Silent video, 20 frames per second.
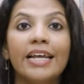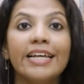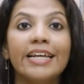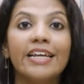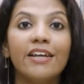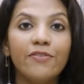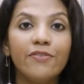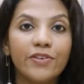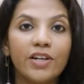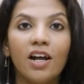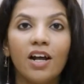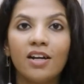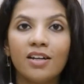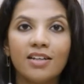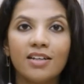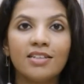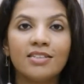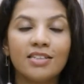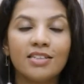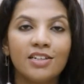gift card
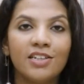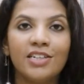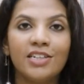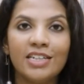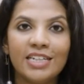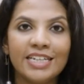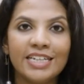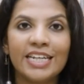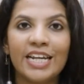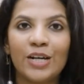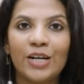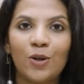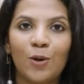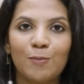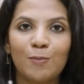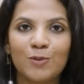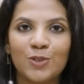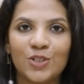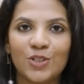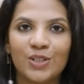is a really great
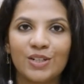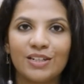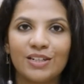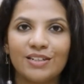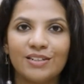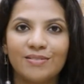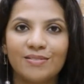option.